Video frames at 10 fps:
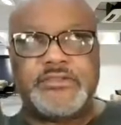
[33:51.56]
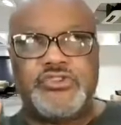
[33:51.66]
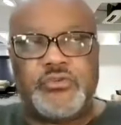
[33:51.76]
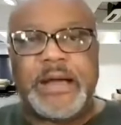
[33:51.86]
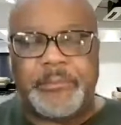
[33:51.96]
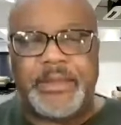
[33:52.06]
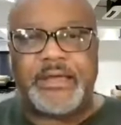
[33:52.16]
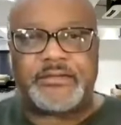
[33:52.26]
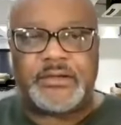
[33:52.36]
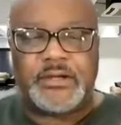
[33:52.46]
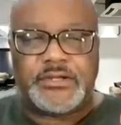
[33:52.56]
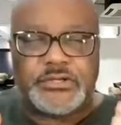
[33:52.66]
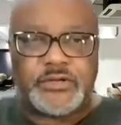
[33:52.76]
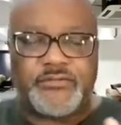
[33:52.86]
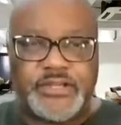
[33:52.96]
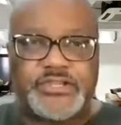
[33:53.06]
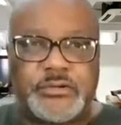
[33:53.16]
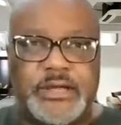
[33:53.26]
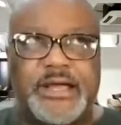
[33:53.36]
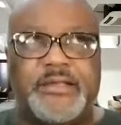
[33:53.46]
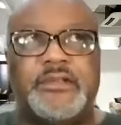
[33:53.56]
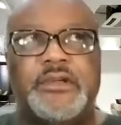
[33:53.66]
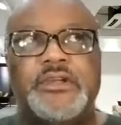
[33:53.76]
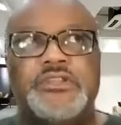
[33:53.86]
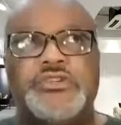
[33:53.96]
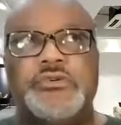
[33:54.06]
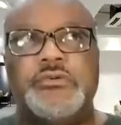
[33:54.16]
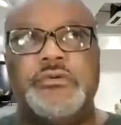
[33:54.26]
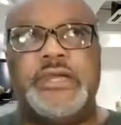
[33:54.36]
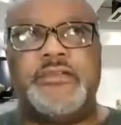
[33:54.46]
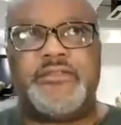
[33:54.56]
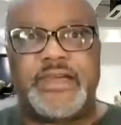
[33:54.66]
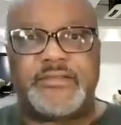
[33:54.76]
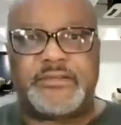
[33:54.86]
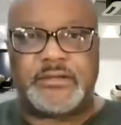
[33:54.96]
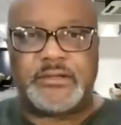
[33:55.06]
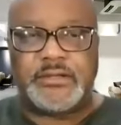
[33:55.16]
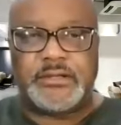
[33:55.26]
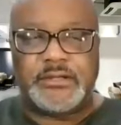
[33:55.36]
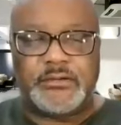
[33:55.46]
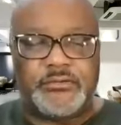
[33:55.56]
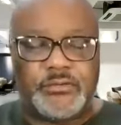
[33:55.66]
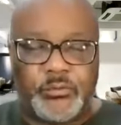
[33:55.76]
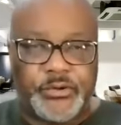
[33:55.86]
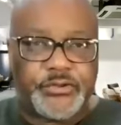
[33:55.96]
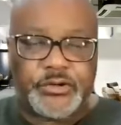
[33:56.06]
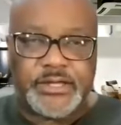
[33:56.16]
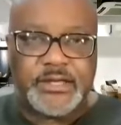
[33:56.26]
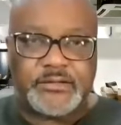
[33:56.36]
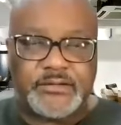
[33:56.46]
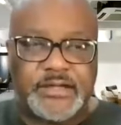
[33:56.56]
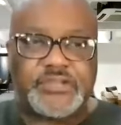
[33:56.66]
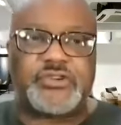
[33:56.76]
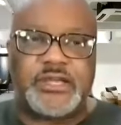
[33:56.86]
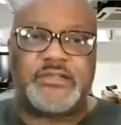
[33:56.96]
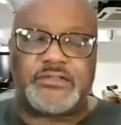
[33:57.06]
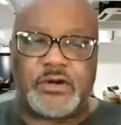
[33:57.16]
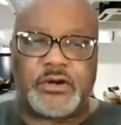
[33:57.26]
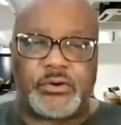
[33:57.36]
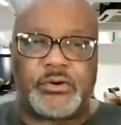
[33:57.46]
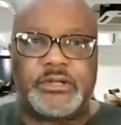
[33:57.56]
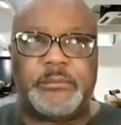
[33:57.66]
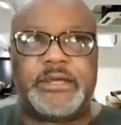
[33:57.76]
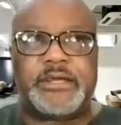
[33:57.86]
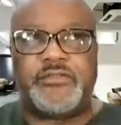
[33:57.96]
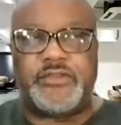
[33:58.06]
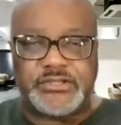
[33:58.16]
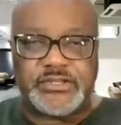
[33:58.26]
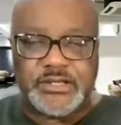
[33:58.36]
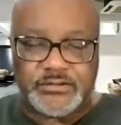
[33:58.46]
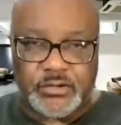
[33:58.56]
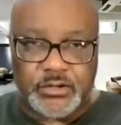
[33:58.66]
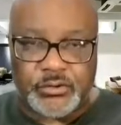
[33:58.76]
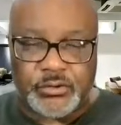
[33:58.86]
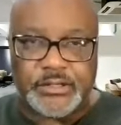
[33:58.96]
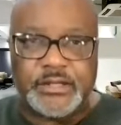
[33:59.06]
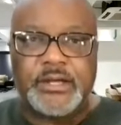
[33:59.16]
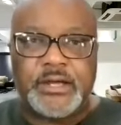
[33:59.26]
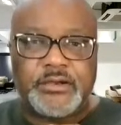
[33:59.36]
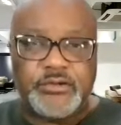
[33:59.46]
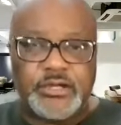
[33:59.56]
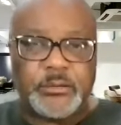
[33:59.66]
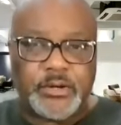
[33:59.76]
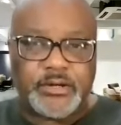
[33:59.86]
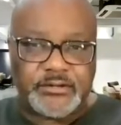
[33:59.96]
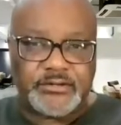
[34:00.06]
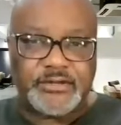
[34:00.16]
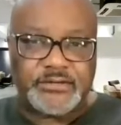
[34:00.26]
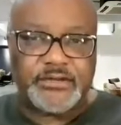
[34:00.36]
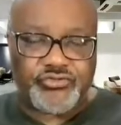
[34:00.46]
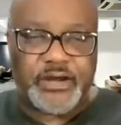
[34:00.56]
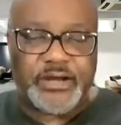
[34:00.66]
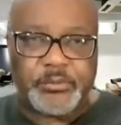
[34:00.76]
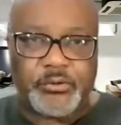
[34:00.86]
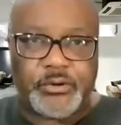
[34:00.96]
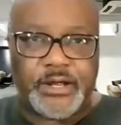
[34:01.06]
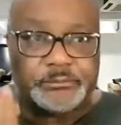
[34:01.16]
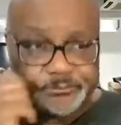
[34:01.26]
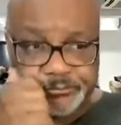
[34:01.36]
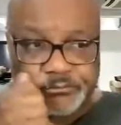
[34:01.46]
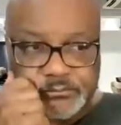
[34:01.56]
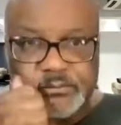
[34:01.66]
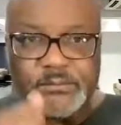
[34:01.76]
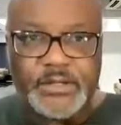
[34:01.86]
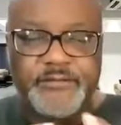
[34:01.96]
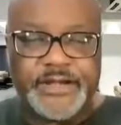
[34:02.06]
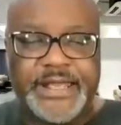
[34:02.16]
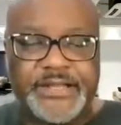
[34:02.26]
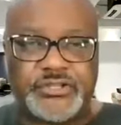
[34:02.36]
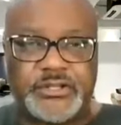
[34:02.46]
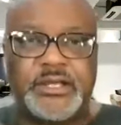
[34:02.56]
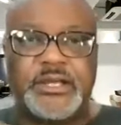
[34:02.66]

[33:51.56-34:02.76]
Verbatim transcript: do my best to convince you guys to invest you know with your kids to get your kids started early because if you get your kids started early and you get them on a consistent training program financially